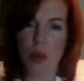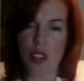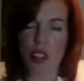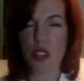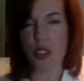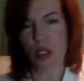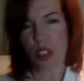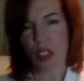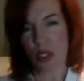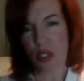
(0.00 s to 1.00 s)
Those are a little
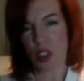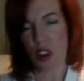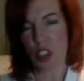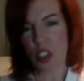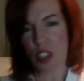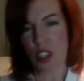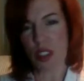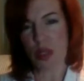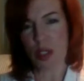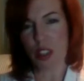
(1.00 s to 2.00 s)
starchier, is
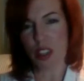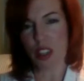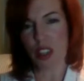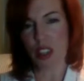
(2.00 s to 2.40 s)
what you're saying.